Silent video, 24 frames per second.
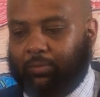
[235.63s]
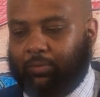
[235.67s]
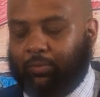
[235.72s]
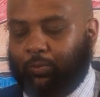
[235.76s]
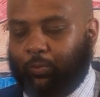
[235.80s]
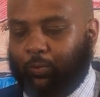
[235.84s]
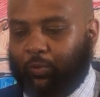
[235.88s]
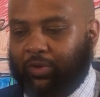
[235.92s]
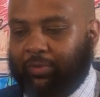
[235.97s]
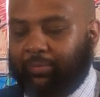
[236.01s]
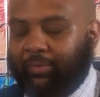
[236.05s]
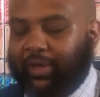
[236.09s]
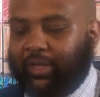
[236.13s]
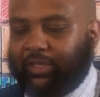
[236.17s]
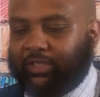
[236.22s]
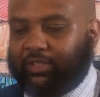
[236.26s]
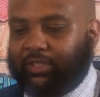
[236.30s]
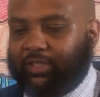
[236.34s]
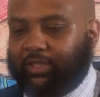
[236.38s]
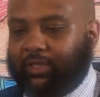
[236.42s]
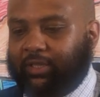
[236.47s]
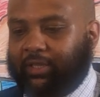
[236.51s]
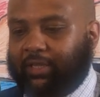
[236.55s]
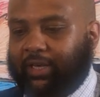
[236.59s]
we
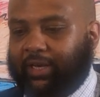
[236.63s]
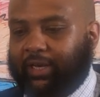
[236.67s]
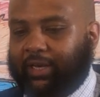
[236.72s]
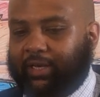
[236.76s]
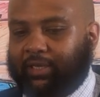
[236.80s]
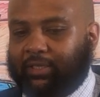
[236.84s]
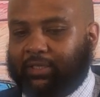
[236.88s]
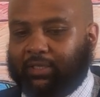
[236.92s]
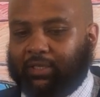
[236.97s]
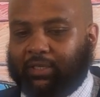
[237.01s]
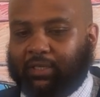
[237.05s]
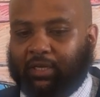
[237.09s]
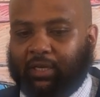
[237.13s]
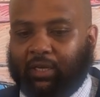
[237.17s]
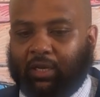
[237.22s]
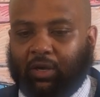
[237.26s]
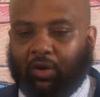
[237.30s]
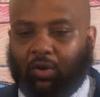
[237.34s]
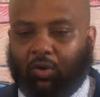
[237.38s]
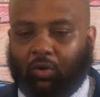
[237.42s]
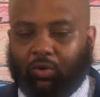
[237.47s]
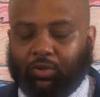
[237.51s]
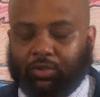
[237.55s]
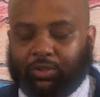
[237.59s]
mentioned that
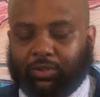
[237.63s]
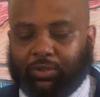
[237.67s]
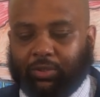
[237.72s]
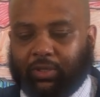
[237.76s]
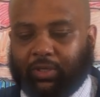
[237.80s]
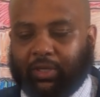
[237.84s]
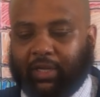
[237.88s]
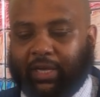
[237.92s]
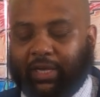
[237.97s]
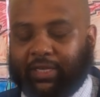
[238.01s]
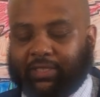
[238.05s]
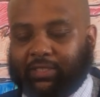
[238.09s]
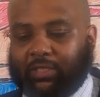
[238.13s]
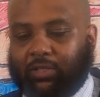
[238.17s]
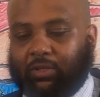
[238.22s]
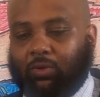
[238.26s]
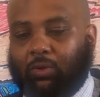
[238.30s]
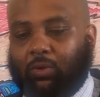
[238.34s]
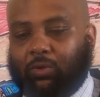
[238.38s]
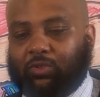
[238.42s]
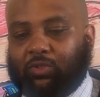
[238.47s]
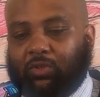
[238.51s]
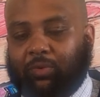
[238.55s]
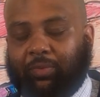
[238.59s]
osteoclasts can
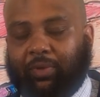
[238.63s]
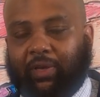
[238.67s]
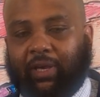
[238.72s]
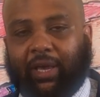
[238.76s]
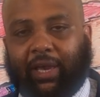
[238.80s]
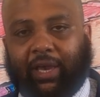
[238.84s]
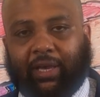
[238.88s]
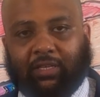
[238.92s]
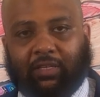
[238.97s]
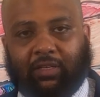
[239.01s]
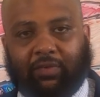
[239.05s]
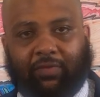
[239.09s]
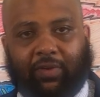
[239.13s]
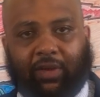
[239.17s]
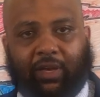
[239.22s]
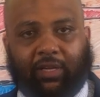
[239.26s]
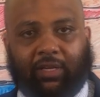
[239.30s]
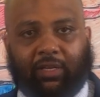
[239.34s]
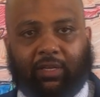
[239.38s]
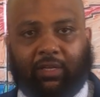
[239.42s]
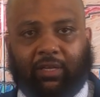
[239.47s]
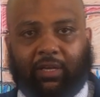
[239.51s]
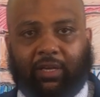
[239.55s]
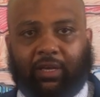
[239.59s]
also be
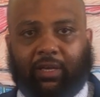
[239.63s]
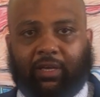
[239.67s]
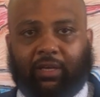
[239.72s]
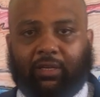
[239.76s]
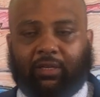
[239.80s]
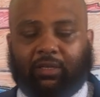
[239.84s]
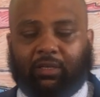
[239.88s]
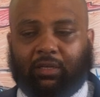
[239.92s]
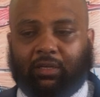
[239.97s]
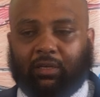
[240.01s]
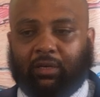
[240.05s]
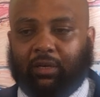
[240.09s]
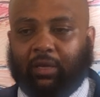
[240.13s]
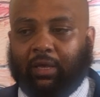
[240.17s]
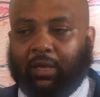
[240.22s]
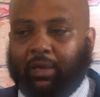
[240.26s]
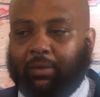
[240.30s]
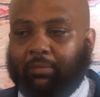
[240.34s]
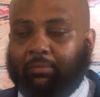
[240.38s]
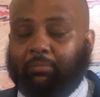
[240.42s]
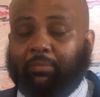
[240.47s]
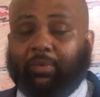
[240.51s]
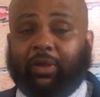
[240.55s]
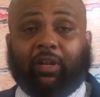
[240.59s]
activated in
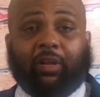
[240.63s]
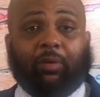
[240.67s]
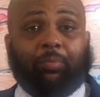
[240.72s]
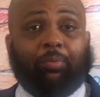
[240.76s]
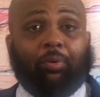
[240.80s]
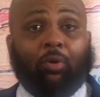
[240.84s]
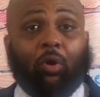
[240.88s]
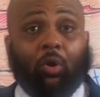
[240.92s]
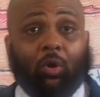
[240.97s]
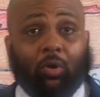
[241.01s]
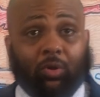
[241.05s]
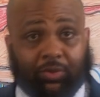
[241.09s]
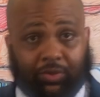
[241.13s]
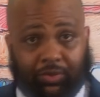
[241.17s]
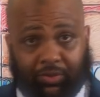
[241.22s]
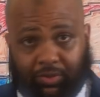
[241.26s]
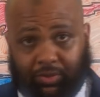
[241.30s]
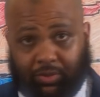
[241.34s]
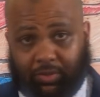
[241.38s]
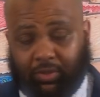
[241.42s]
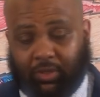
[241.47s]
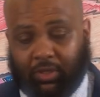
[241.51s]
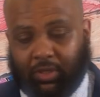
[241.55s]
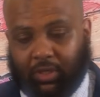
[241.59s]
menopausal